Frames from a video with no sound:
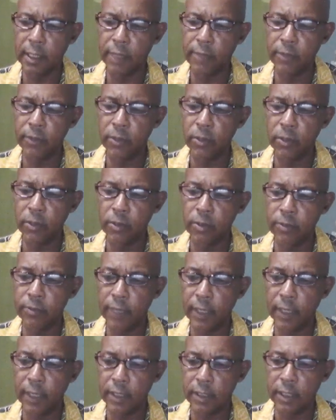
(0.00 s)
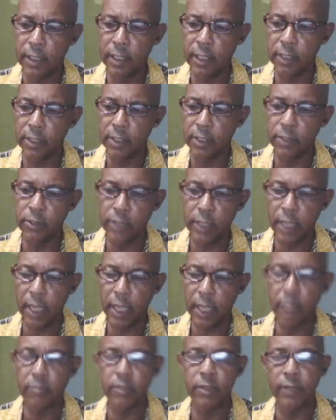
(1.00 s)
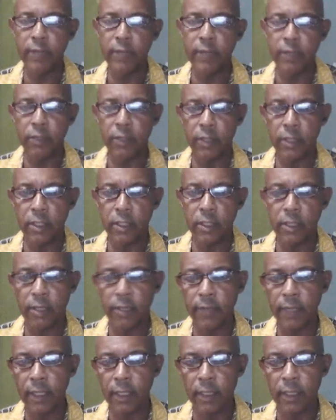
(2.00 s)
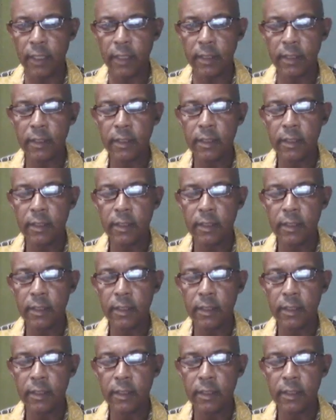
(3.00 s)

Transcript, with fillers: if you don't vaccinate, you can't be evacuated off island.